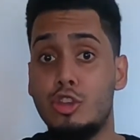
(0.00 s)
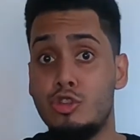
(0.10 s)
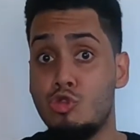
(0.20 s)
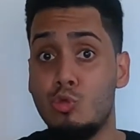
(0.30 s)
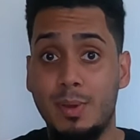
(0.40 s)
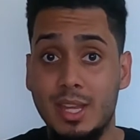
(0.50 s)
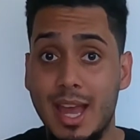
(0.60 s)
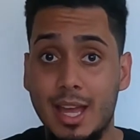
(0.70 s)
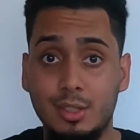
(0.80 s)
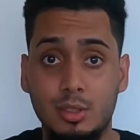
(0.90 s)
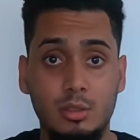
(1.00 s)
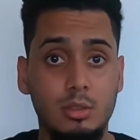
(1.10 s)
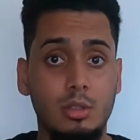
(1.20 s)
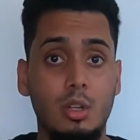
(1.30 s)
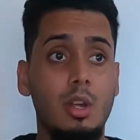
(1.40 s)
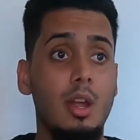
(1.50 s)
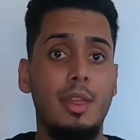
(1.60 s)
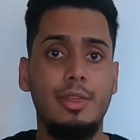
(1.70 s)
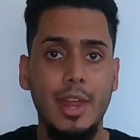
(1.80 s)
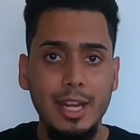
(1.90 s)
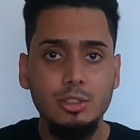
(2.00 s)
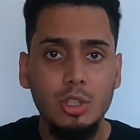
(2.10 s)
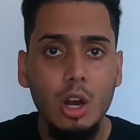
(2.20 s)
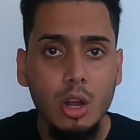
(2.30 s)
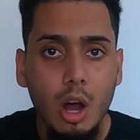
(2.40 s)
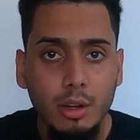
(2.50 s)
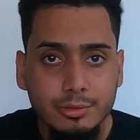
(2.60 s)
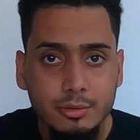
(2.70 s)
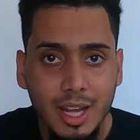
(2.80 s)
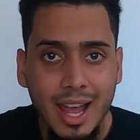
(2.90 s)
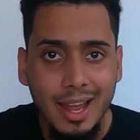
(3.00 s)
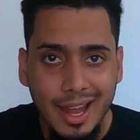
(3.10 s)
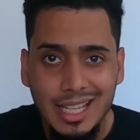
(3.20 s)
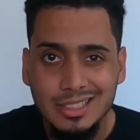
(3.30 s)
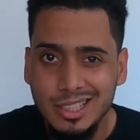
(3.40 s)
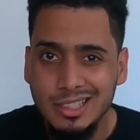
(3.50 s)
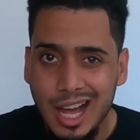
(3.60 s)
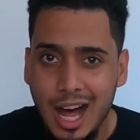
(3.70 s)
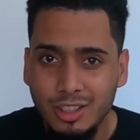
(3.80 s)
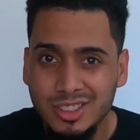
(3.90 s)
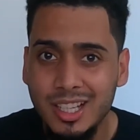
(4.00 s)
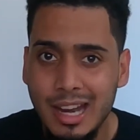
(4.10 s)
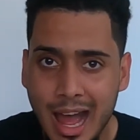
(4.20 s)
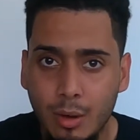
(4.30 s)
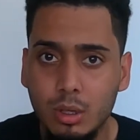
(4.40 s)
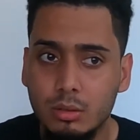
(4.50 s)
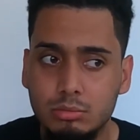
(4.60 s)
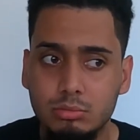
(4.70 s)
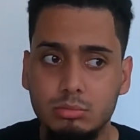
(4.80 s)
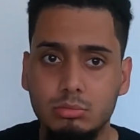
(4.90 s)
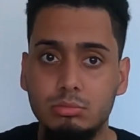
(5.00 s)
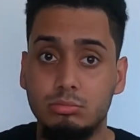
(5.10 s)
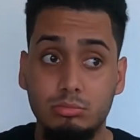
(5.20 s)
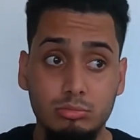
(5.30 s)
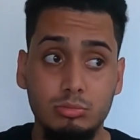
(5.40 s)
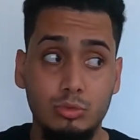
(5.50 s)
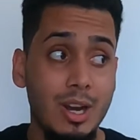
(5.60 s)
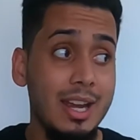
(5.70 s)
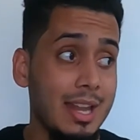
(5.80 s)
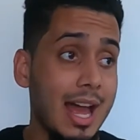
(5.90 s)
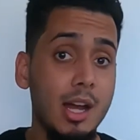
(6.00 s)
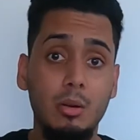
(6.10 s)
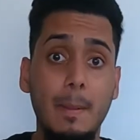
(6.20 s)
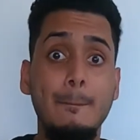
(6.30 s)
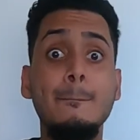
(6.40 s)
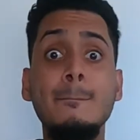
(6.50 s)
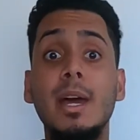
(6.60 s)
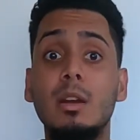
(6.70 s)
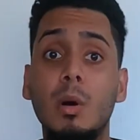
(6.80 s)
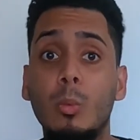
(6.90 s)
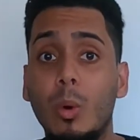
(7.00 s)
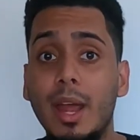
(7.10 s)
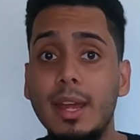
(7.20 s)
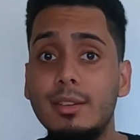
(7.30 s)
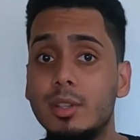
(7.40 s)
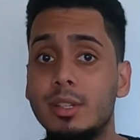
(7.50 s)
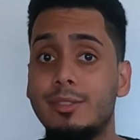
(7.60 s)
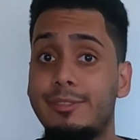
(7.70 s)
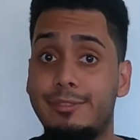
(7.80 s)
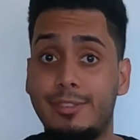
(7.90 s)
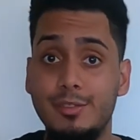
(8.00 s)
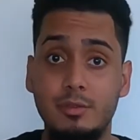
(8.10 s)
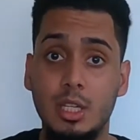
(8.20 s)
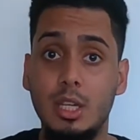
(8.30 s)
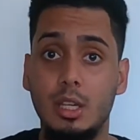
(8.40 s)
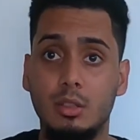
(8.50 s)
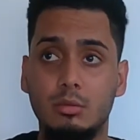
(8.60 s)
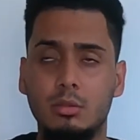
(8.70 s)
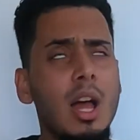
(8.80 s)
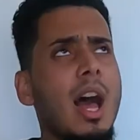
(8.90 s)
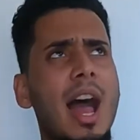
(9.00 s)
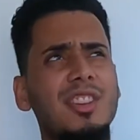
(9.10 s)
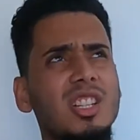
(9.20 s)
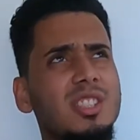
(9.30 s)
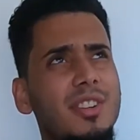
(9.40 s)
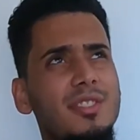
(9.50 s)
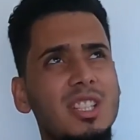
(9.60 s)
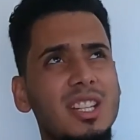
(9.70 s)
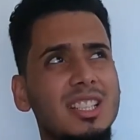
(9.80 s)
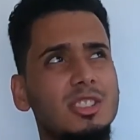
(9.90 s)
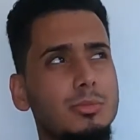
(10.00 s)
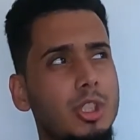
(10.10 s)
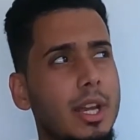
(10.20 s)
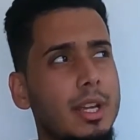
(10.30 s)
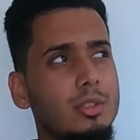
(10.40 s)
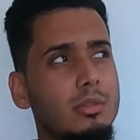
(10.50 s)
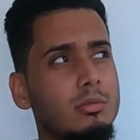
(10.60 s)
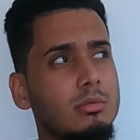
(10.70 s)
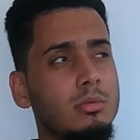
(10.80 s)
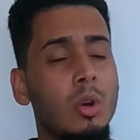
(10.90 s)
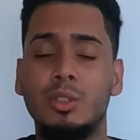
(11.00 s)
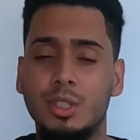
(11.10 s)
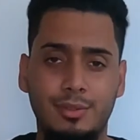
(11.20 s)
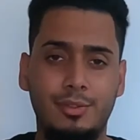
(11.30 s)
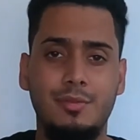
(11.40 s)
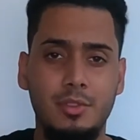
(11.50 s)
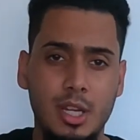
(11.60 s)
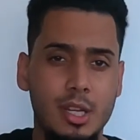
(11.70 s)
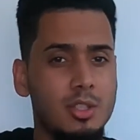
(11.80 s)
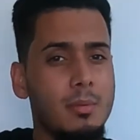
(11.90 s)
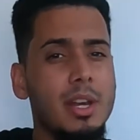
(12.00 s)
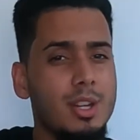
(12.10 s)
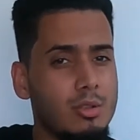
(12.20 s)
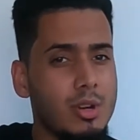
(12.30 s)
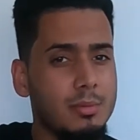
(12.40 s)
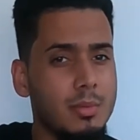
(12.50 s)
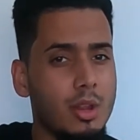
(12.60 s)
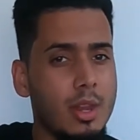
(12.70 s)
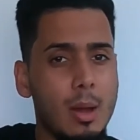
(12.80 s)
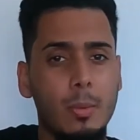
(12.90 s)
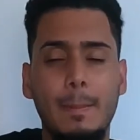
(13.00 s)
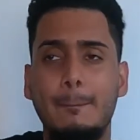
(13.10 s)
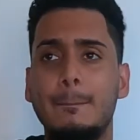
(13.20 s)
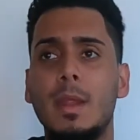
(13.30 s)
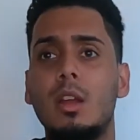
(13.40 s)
UPS, they start off at $18 an hour. Right now, minimum wage is 15. I think it's 15 and some change, or just 15. Somebody correct me on that one.